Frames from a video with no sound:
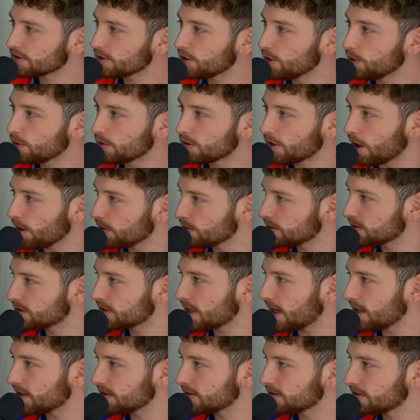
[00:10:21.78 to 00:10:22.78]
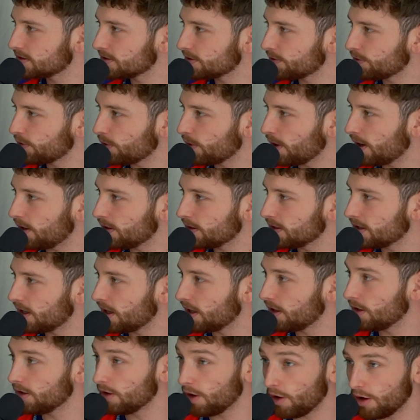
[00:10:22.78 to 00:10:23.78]
And you coached Chaz throughout a
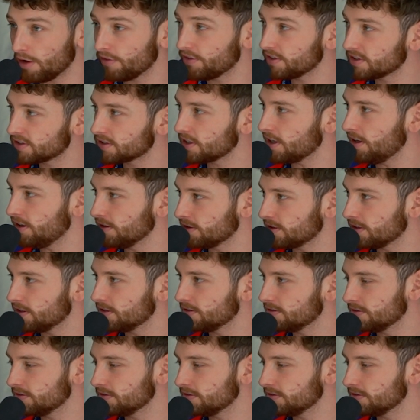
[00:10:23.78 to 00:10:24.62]
lot of his childhood.